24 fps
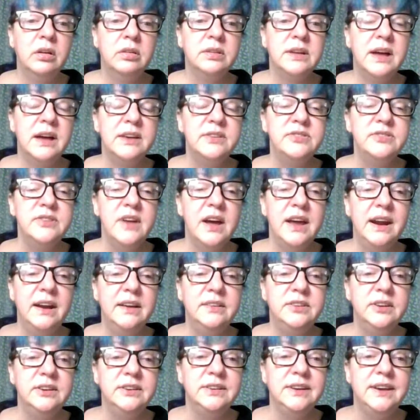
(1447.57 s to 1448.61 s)
Last night I
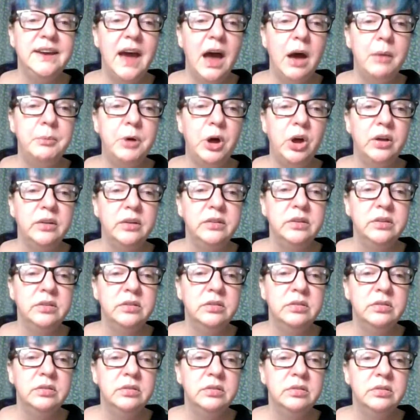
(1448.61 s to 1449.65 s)
did
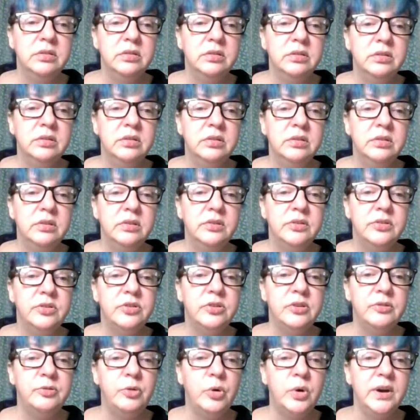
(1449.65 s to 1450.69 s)
gammon,
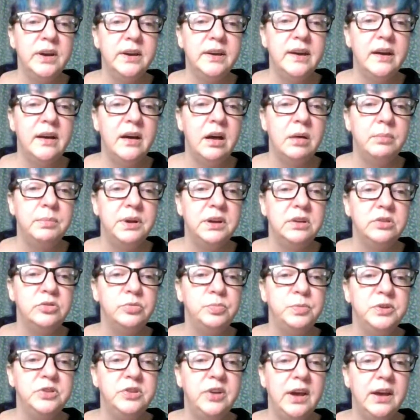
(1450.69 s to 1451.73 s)
Savoy
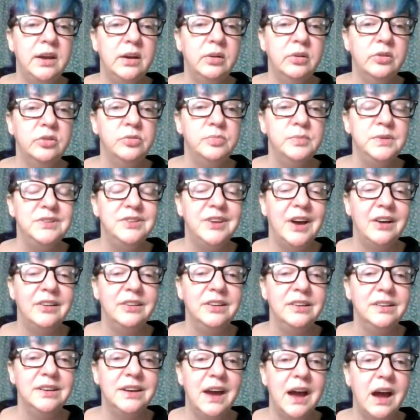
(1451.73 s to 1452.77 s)
cabbage, potatoes,
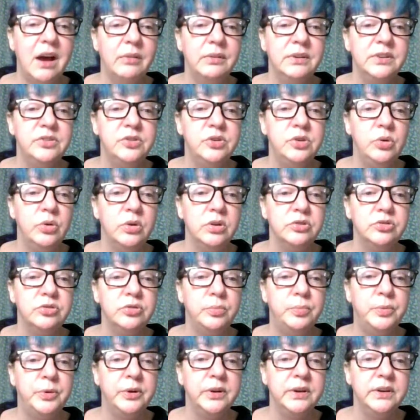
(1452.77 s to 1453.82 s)
medallion carrots,
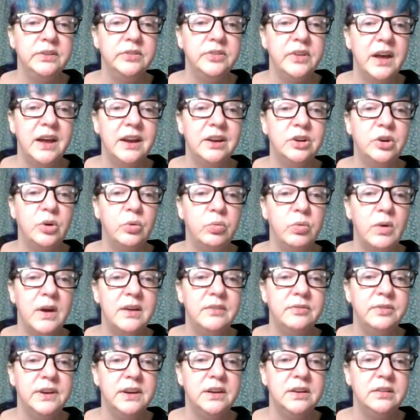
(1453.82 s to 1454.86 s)
Yorkshire puddings, and
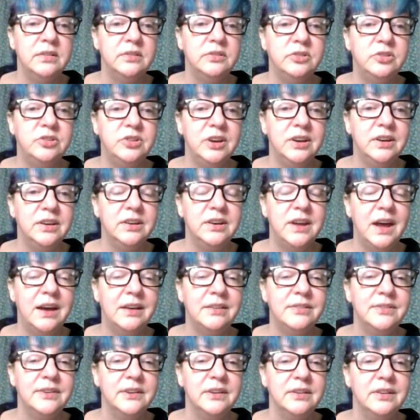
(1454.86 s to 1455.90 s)
gravy. Did,
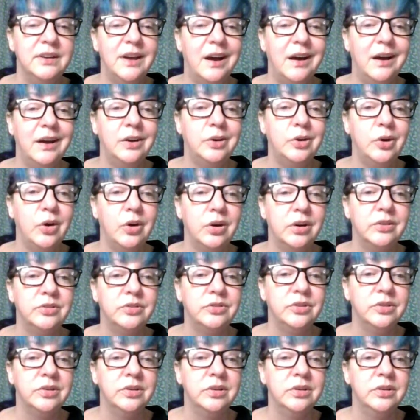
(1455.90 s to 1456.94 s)
as in I
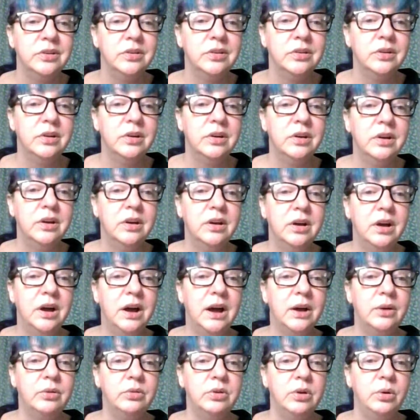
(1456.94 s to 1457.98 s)
cooked.
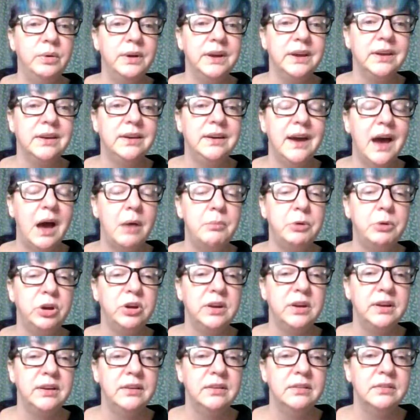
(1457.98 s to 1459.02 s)
I don't know what
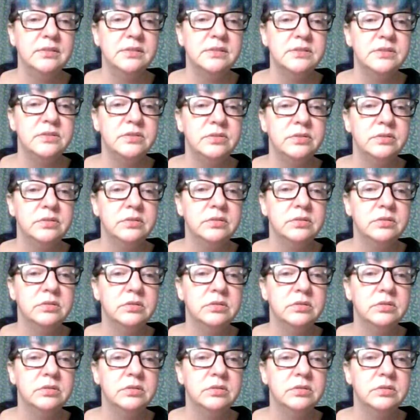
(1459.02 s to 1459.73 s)
gammon is.